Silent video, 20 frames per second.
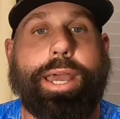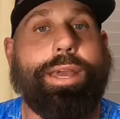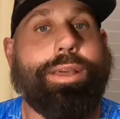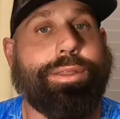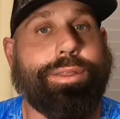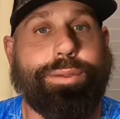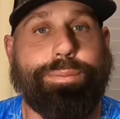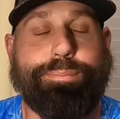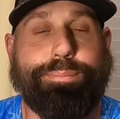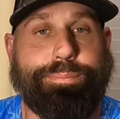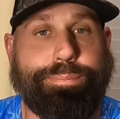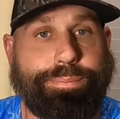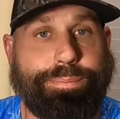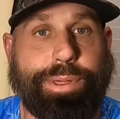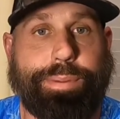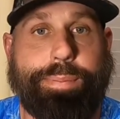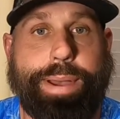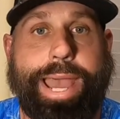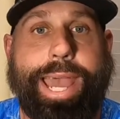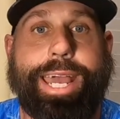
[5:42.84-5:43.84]
And the,
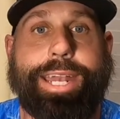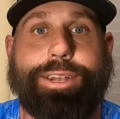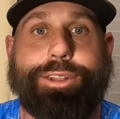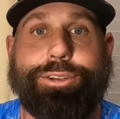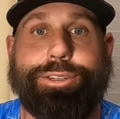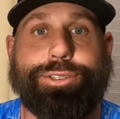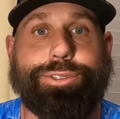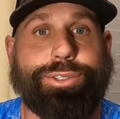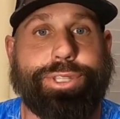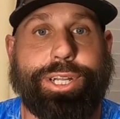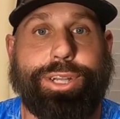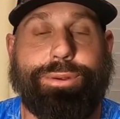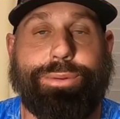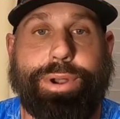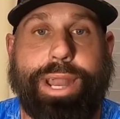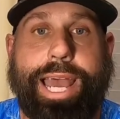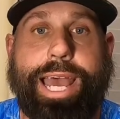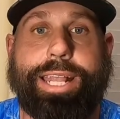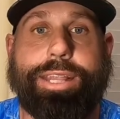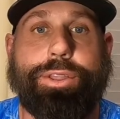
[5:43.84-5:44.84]
the bad news is they were
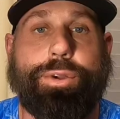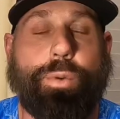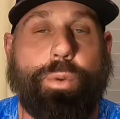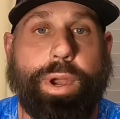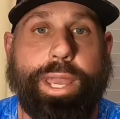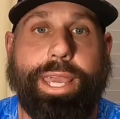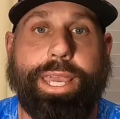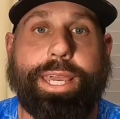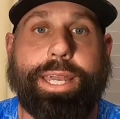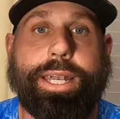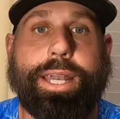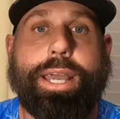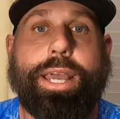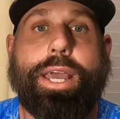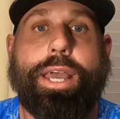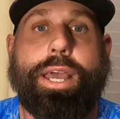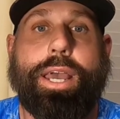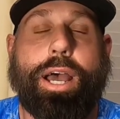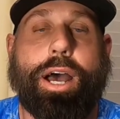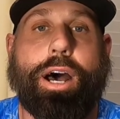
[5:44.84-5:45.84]
right in the wind.
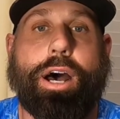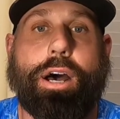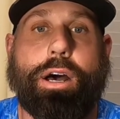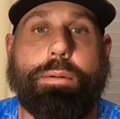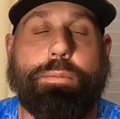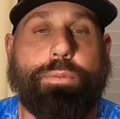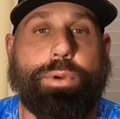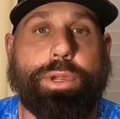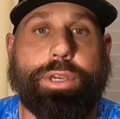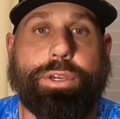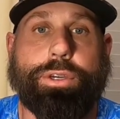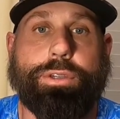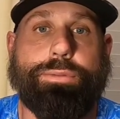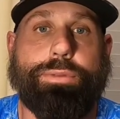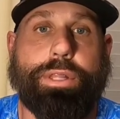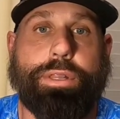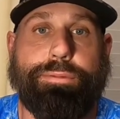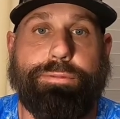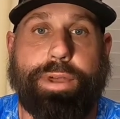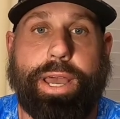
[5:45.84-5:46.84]
Um, we couldn't
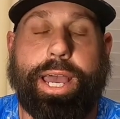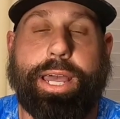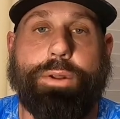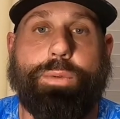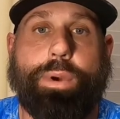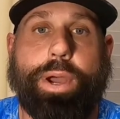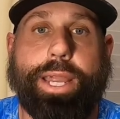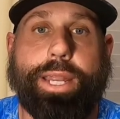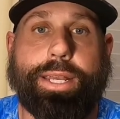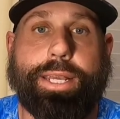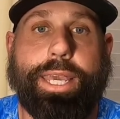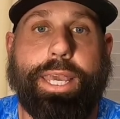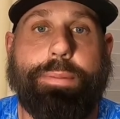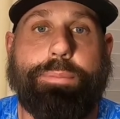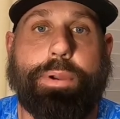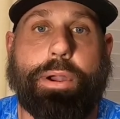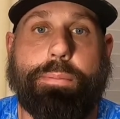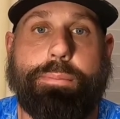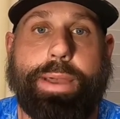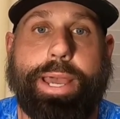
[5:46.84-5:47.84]
really find a way to
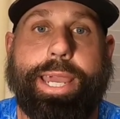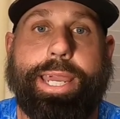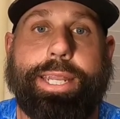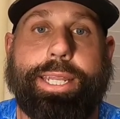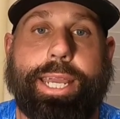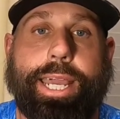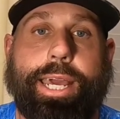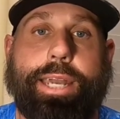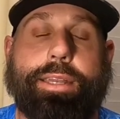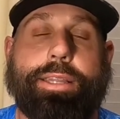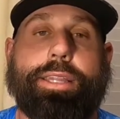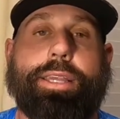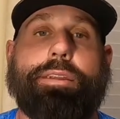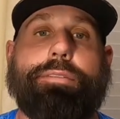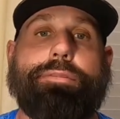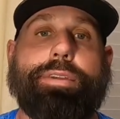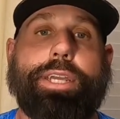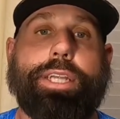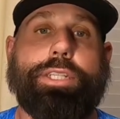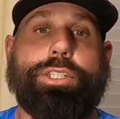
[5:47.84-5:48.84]
keep our bait down, and then
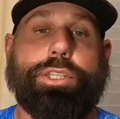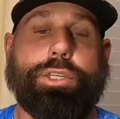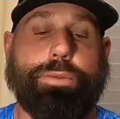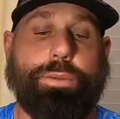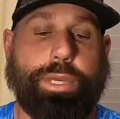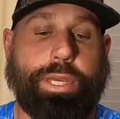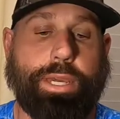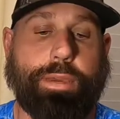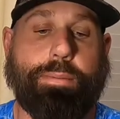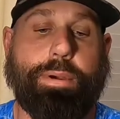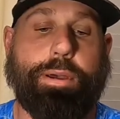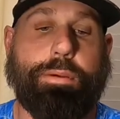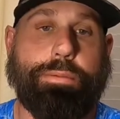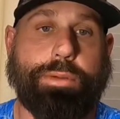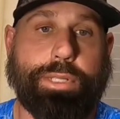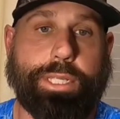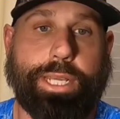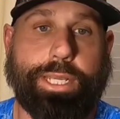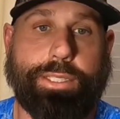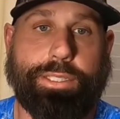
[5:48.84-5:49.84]
eventually we come up
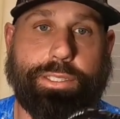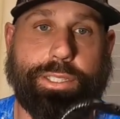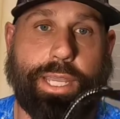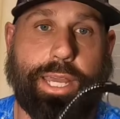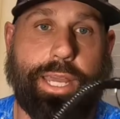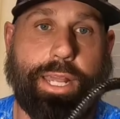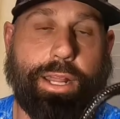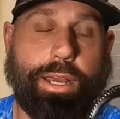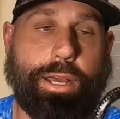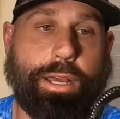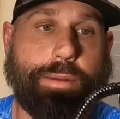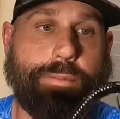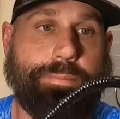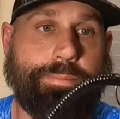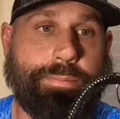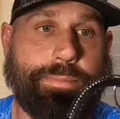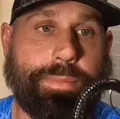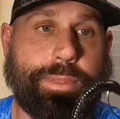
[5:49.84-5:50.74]
with this setup.